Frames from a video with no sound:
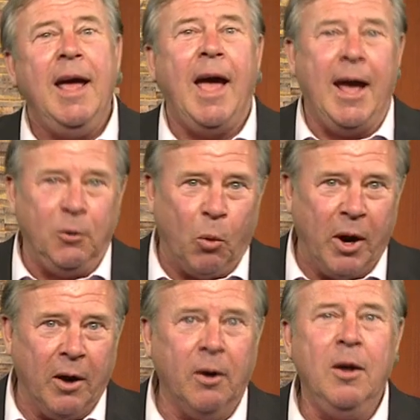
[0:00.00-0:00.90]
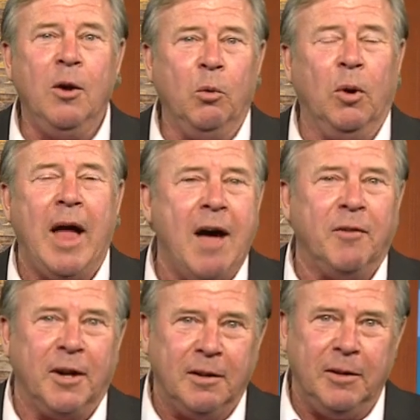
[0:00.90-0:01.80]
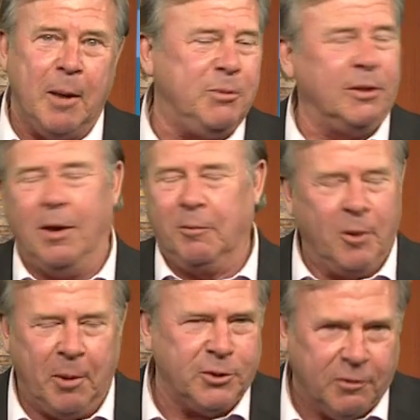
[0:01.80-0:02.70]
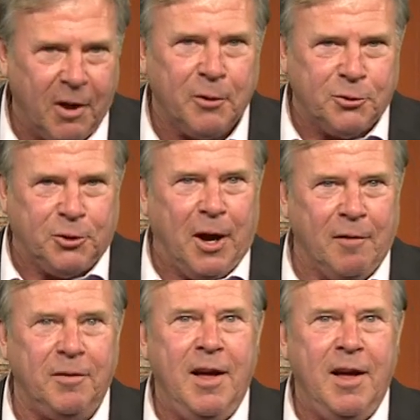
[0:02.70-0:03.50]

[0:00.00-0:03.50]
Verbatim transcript: and where we'll have an eclipse, along with a bunch of other stuff.